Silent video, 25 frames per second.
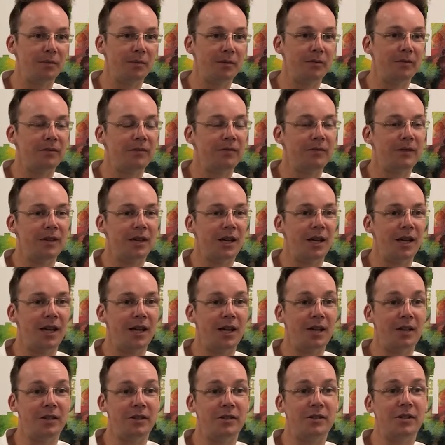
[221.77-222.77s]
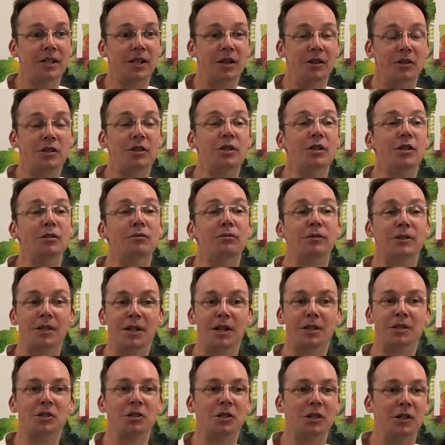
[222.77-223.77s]
of CO2
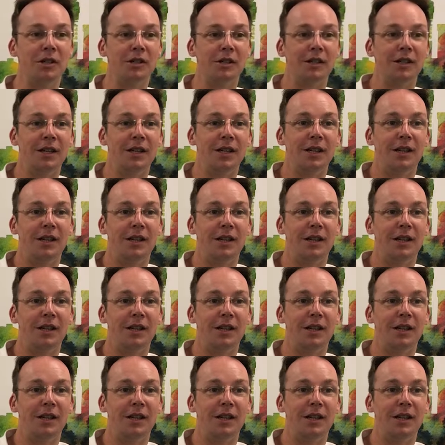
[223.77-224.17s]
reduction